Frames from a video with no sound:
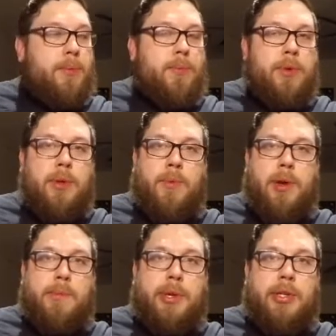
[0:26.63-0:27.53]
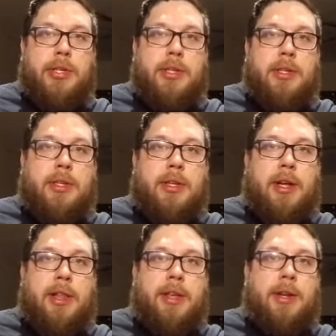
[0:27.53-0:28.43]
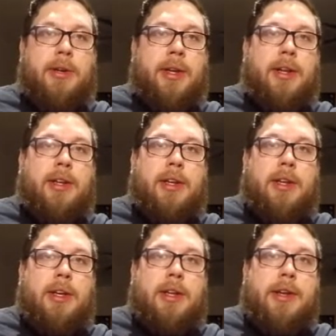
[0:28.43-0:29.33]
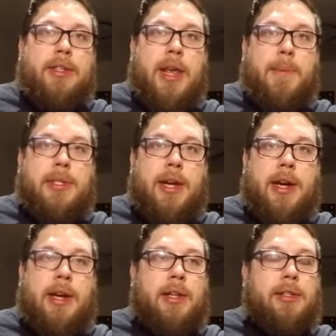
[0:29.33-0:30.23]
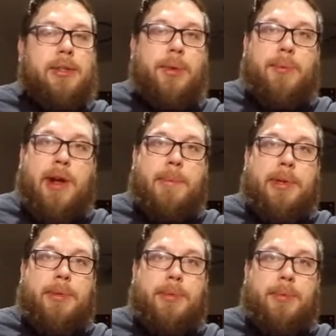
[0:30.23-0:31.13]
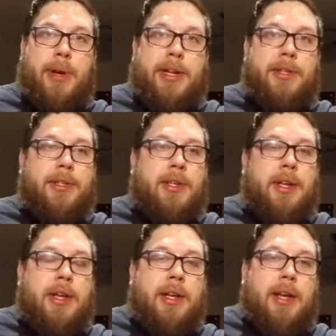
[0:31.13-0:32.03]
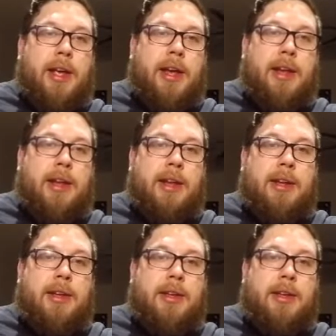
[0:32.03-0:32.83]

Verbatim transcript: really one person on the internet. His name is Hans, the Ramen Rater, and